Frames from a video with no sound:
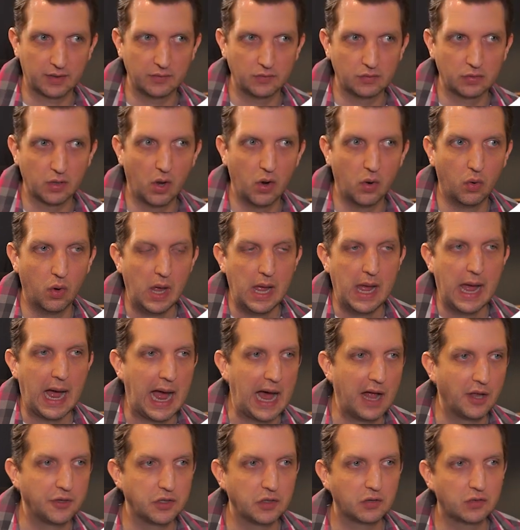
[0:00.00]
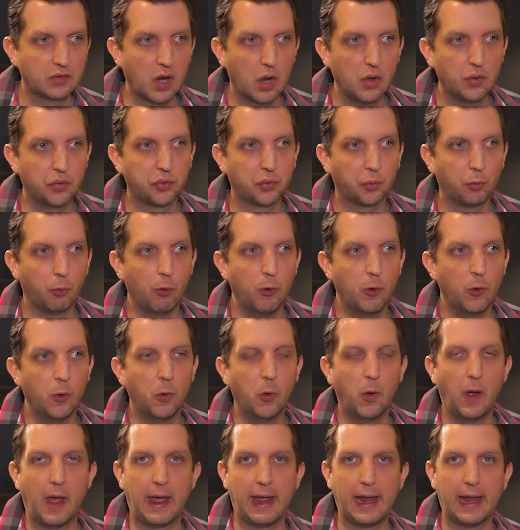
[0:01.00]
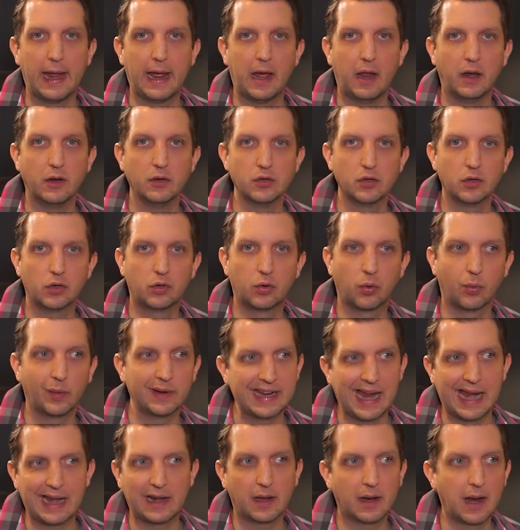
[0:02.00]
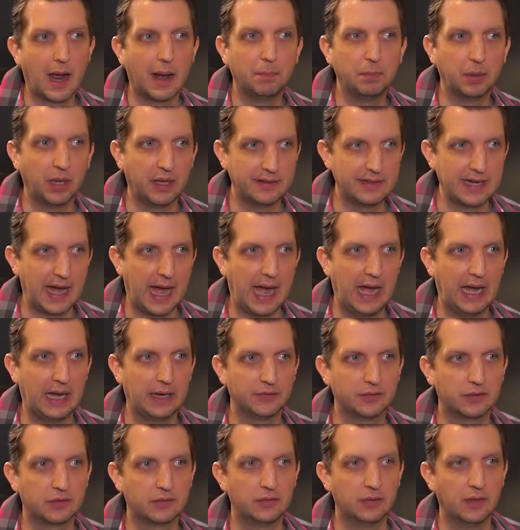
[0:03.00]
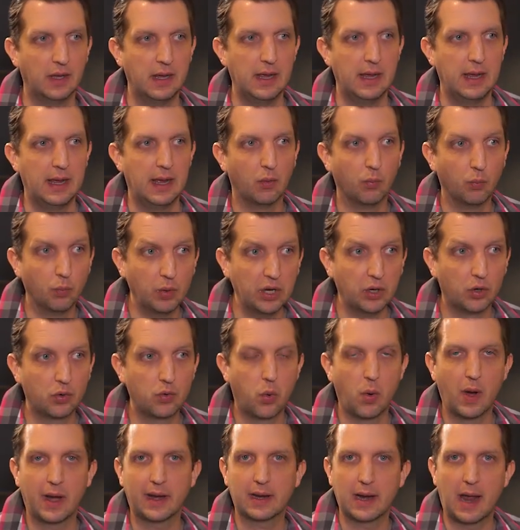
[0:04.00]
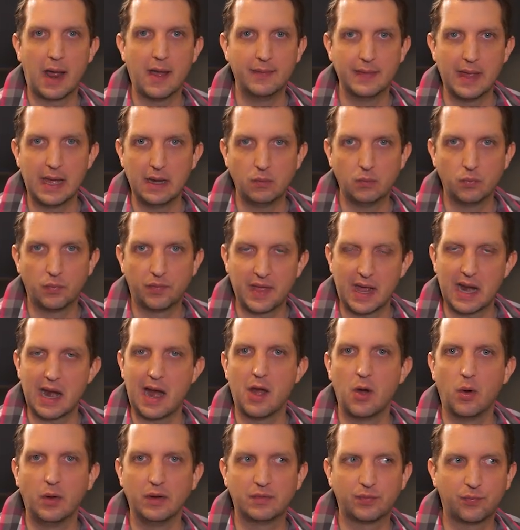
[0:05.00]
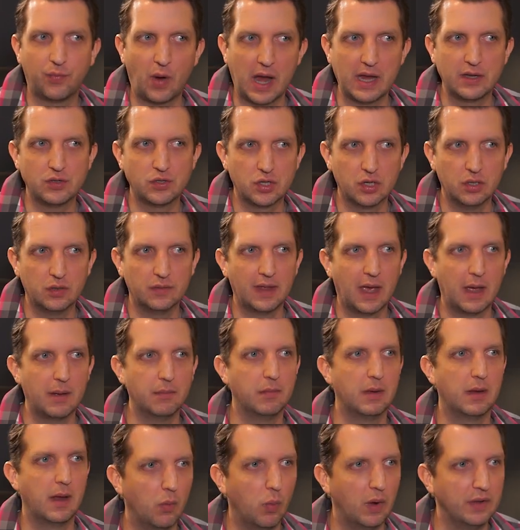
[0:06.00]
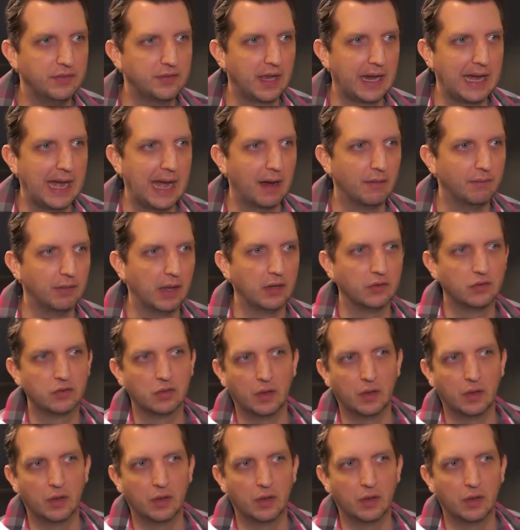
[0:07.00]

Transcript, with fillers: And so I'll just go through and create a couple of tasks real quick, and then then I always fine tune them once I have that.